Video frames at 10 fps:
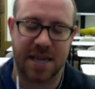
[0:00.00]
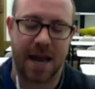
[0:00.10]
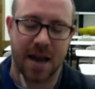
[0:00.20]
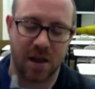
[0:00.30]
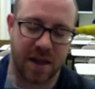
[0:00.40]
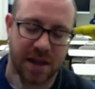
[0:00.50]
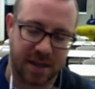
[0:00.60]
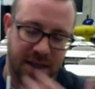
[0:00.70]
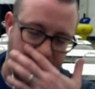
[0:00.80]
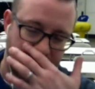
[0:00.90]
all that
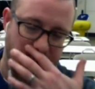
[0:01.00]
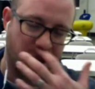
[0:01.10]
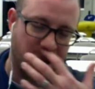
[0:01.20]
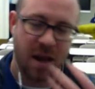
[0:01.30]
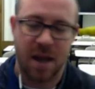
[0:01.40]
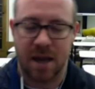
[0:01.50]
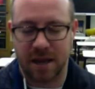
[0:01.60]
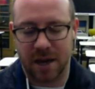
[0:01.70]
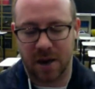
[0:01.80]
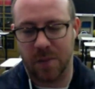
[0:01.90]
together, or
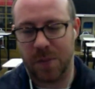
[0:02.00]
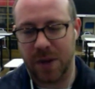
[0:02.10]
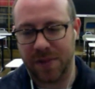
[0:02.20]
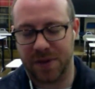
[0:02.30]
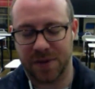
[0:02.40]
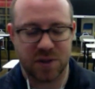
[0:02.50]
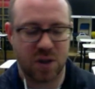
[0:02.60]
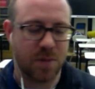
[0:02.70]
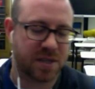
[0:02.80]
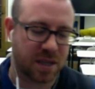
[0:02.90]
but there's so
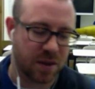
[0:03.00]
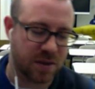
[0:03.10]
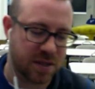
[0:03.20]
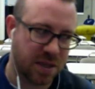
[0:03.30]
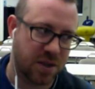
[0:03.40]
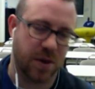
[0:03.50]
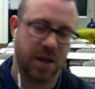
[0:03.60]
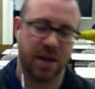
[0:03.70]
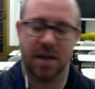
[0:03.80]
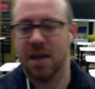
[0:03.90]
much that goes into
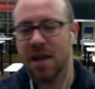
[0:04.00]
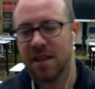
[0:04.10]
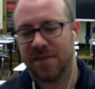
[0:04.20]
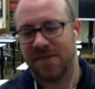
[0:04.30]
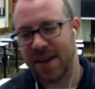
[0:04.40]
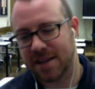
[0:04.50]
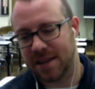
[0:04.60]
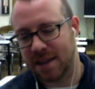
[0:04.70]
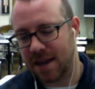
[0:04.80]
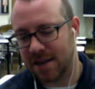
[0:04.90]
it. And the fact
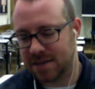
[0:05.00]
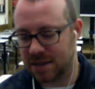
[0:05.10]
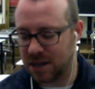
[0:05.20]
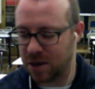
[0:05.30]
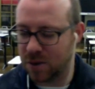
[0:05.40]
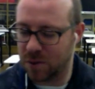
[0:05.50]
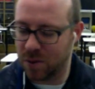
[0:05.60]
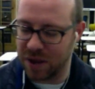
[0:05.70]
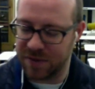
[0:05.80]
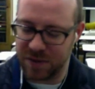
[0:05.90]
that
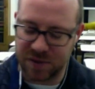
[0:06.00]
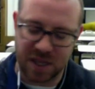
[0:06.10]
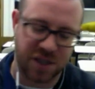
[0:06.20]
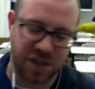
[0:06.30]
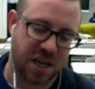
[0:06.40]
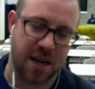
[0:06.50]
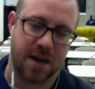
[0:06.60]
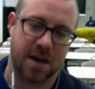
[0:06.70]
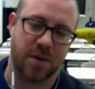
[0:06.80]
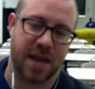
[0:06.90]
if you teach in an
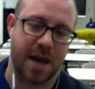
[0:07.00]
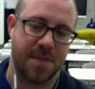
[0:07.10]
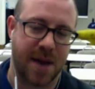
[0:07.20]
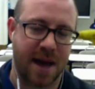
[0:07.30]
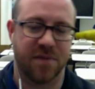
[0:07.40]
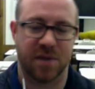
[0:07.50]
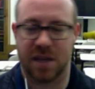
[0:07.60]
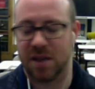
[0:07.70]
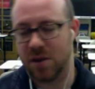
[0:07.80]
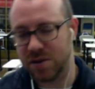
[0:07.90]
area with high
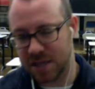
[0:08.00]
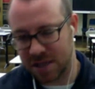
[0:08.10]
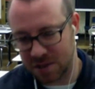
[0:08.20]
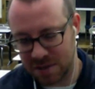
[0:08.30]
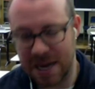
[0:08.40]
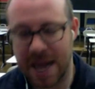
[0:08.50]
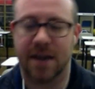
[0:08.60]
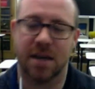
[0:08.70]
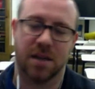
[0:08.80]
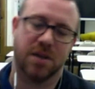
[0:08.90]
poverty, those kids are not
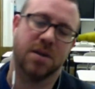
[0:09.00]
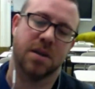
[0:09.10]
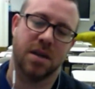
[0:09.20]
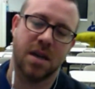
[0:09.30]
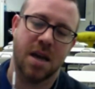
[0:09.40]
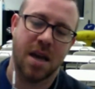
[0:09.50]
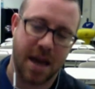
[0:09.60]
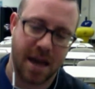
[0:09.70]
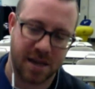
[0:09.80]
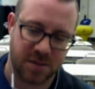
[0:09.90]
going to learn
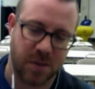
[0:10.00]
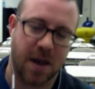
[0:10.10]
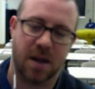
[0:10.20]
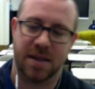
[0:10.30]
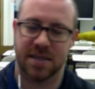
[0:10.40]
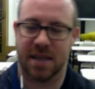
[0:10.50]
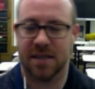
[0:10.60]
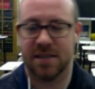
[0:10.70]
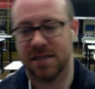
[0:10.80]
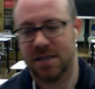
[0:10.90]
as well as
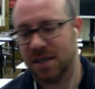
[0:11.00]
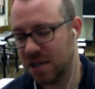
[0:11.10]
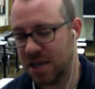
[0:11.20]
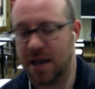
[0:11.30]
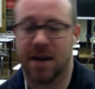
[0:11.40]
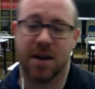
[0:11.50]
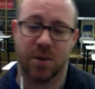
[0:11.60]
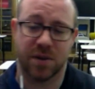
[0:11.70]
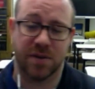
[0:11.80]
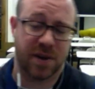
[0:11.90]
kids that teach in an area
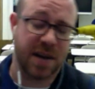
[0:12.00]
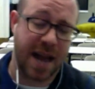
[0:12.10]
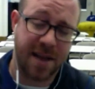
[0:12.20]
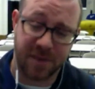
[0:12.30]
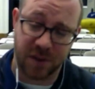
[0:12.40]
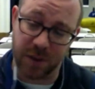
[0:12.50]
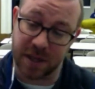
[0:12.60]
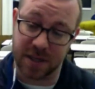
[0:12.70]
where they're very affluent. And